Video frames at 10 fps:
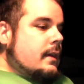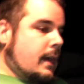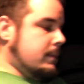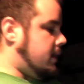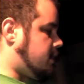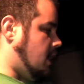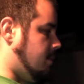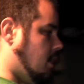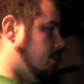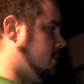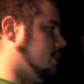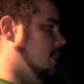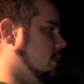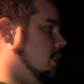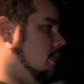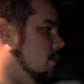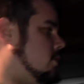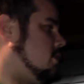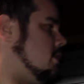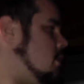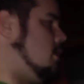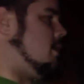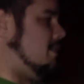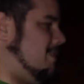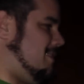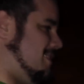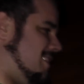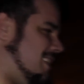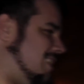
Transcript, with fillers: come this summer, I'll be selling the house. it